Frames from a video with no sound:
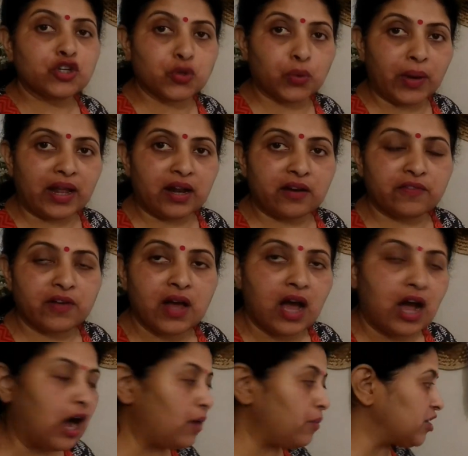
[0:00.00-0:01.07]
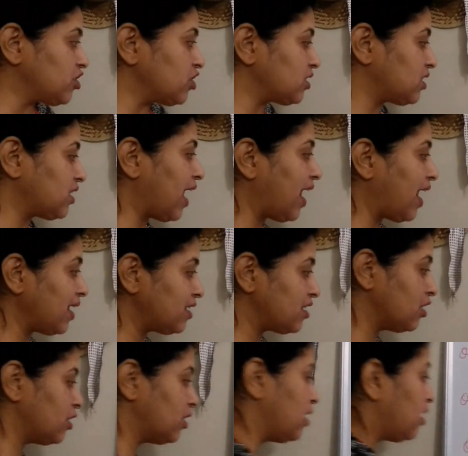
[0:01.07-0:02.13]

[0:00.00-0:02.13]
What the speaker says: 12. How much is that?